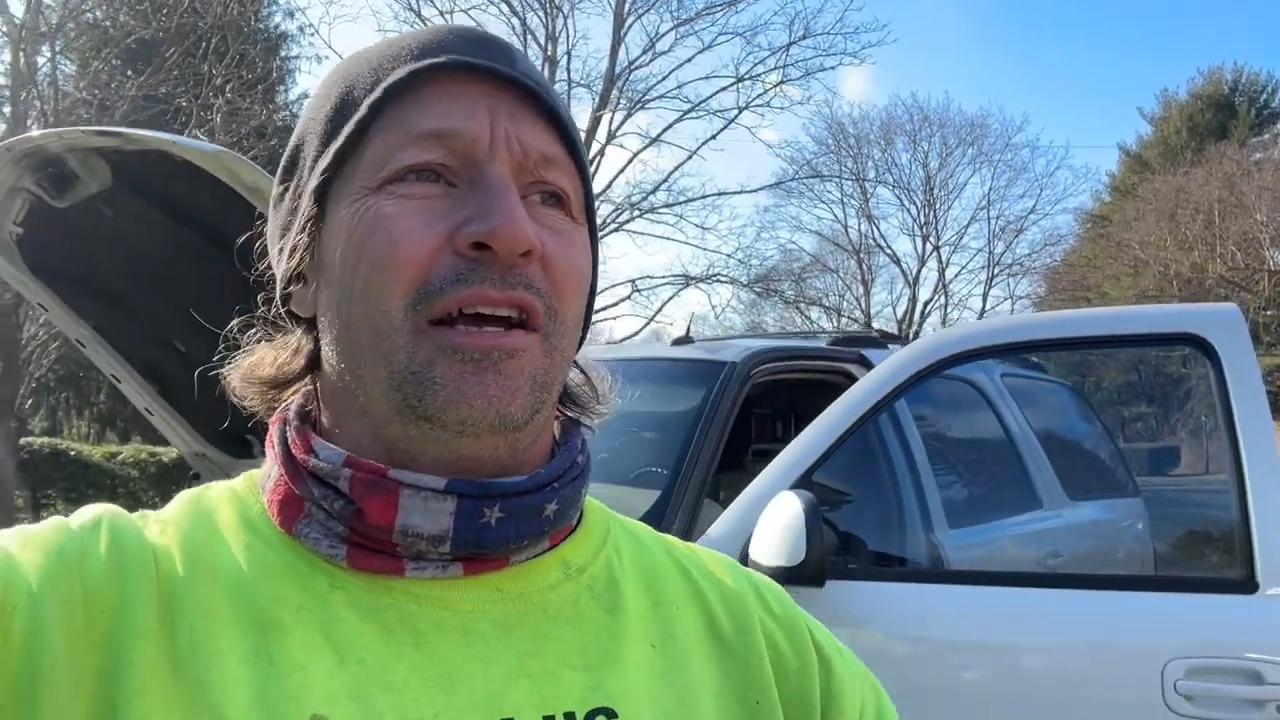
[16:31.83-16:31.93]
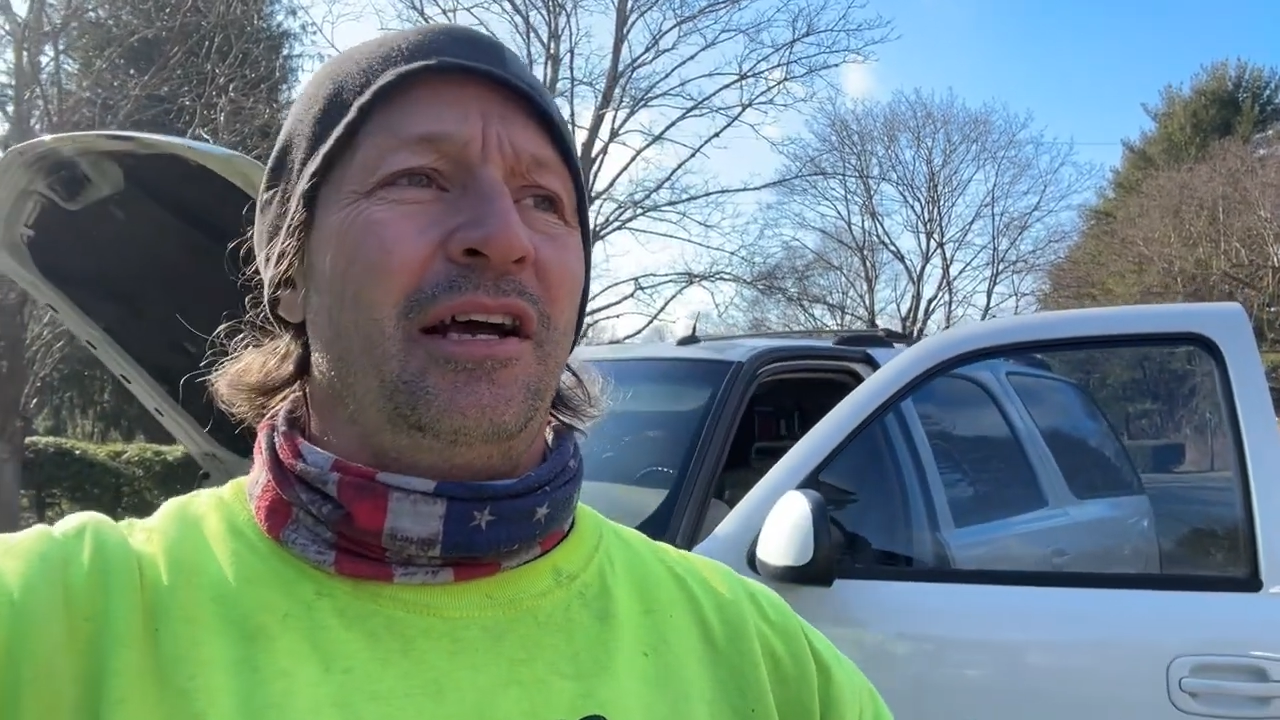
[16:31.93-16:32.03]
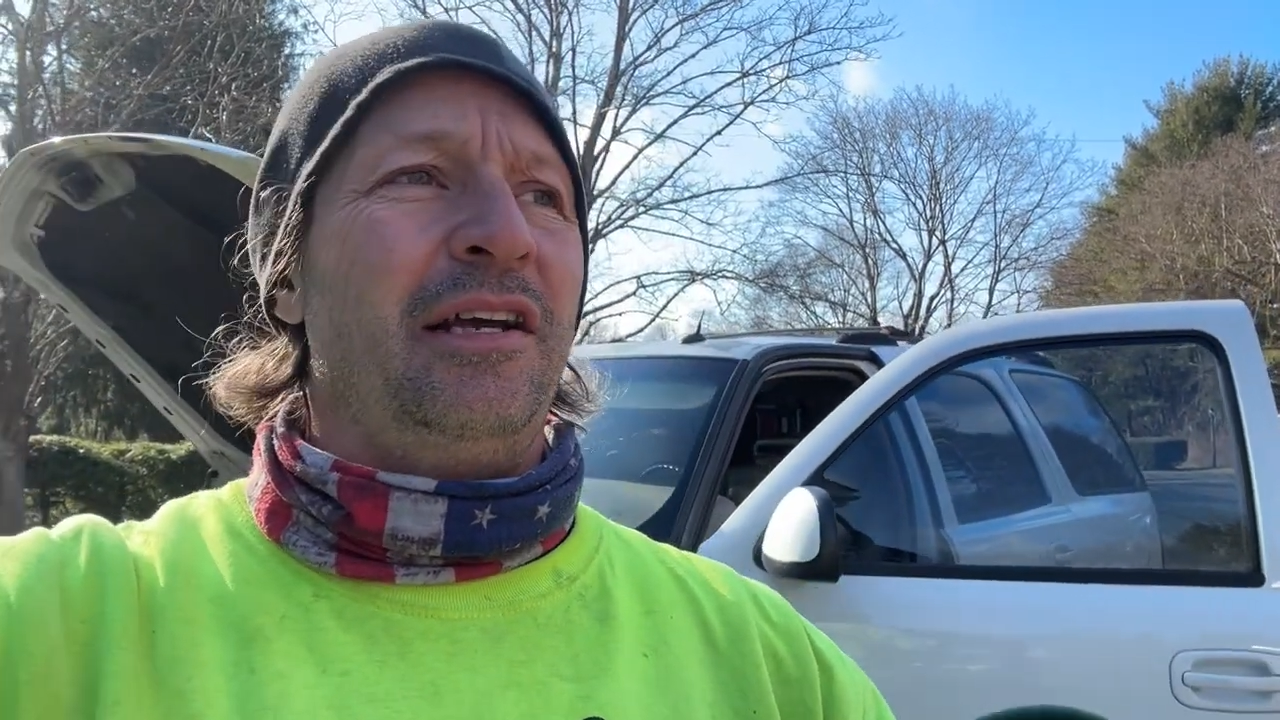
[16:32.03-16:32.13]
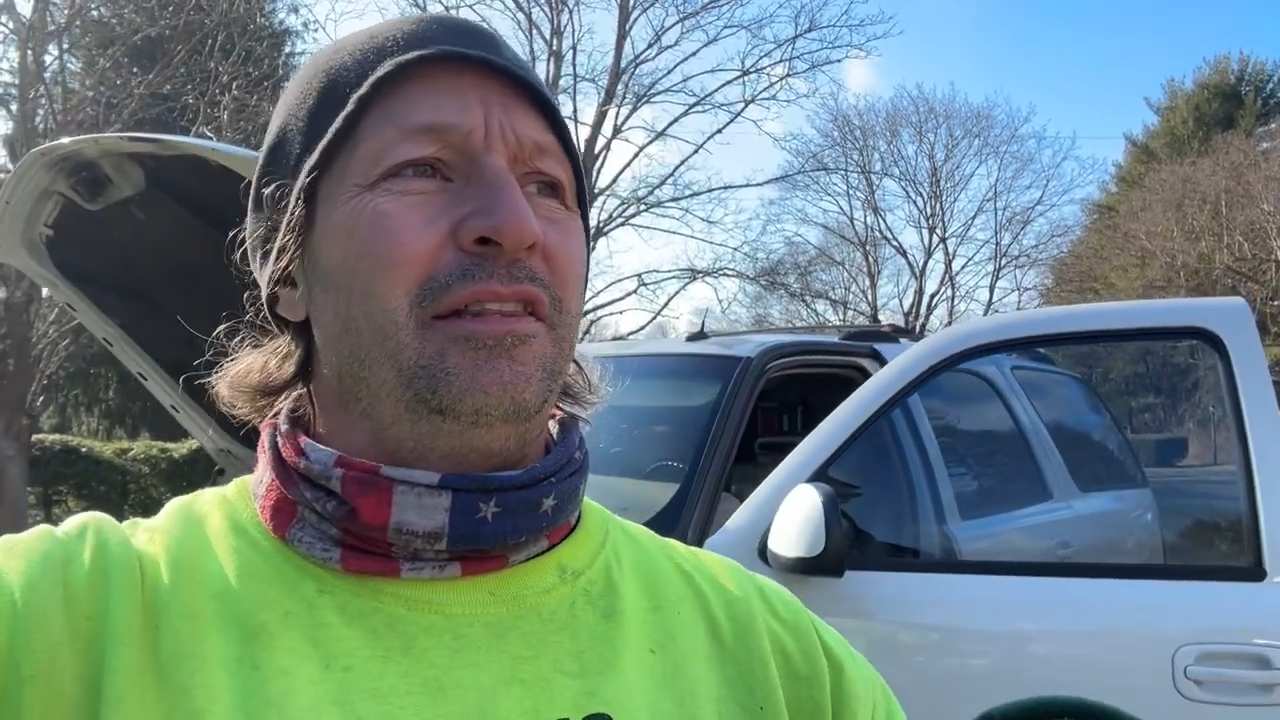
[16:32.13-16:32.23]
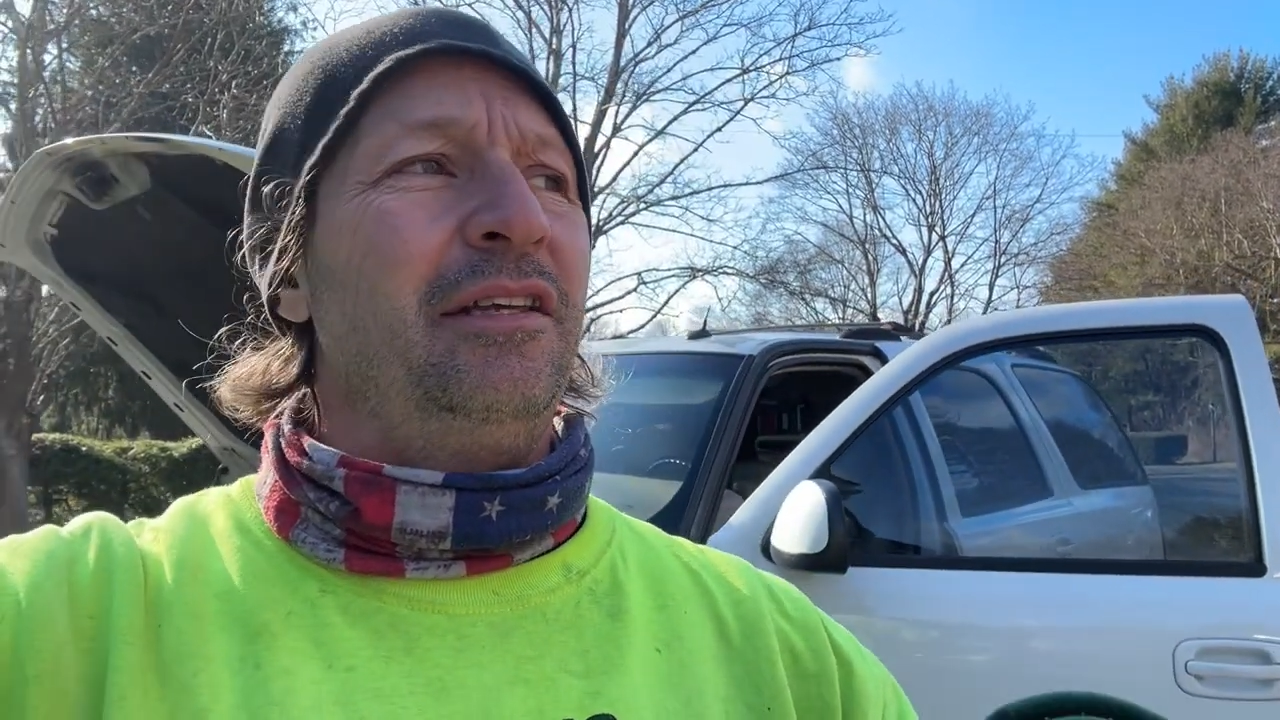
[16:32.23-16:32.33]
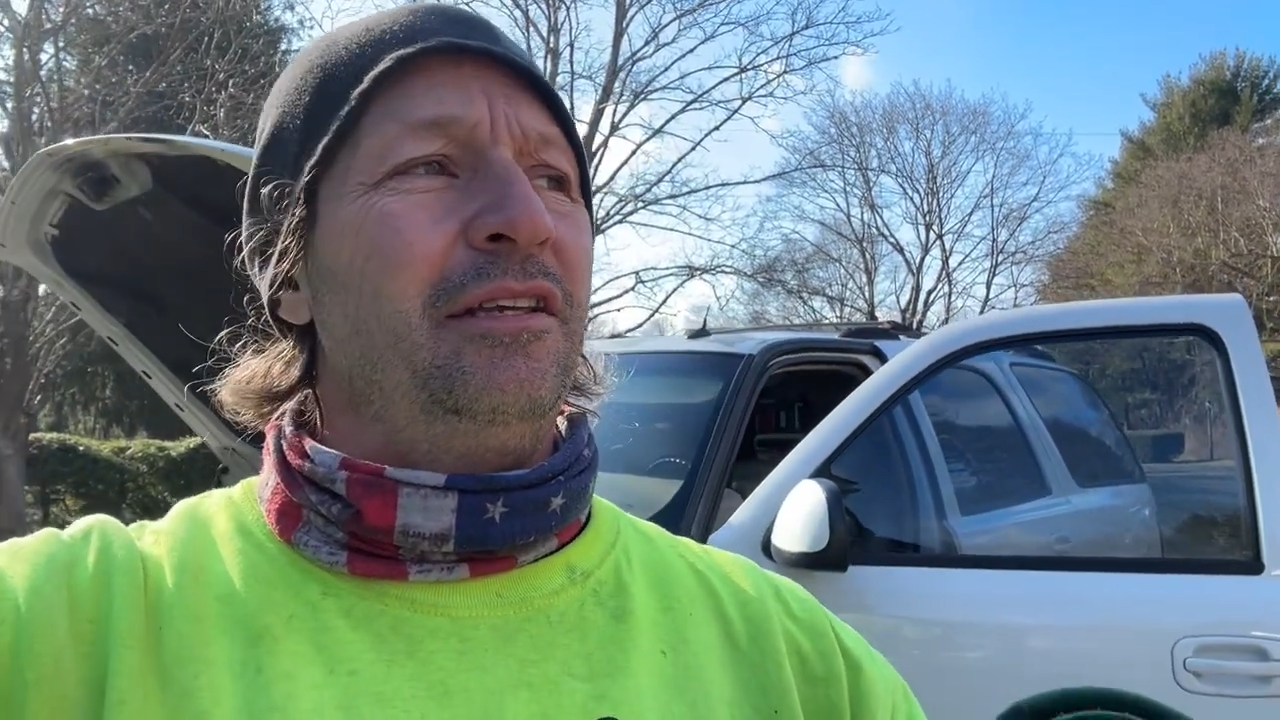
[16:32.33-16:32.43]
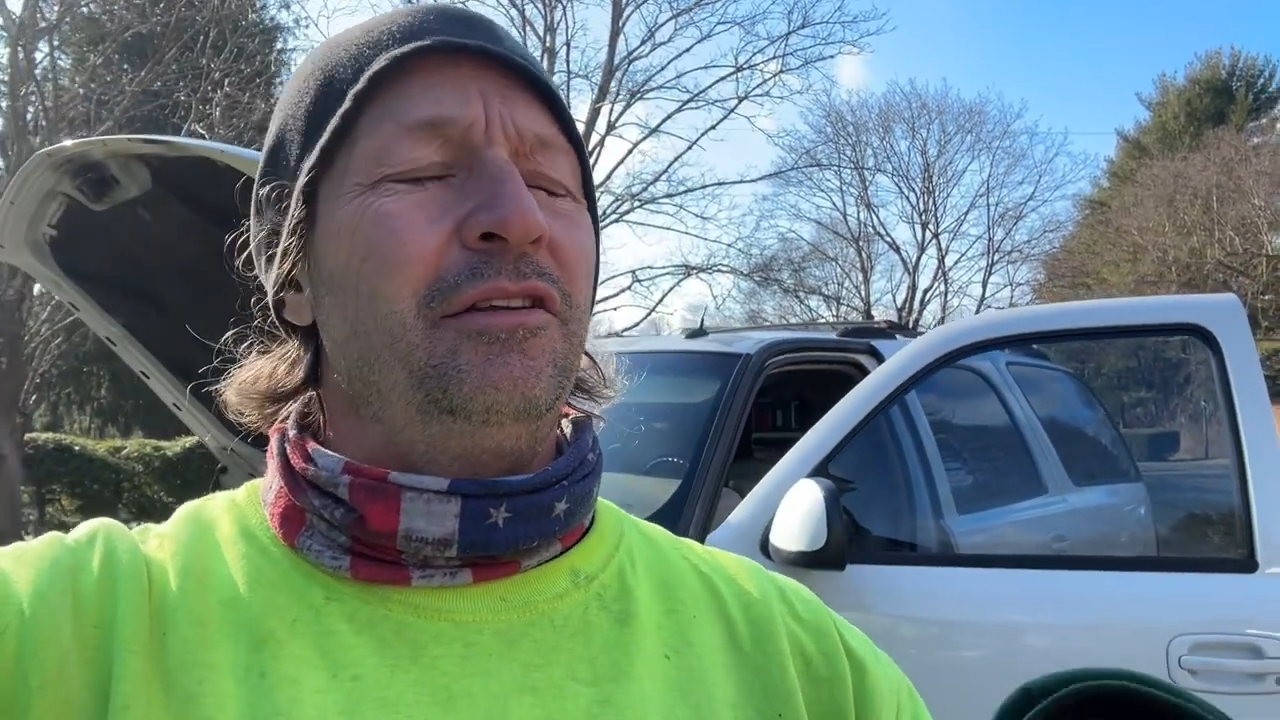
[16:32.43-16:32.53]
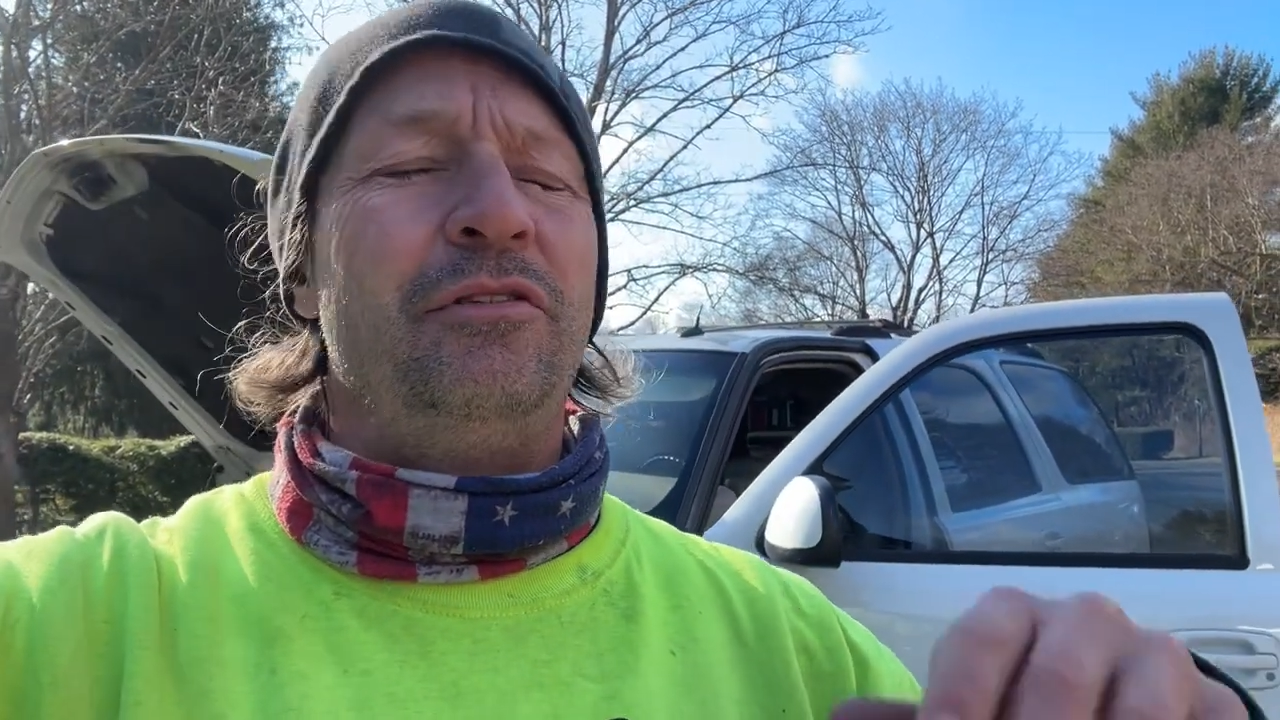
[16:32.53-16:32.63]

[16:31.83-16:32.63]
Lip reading: I think, you know,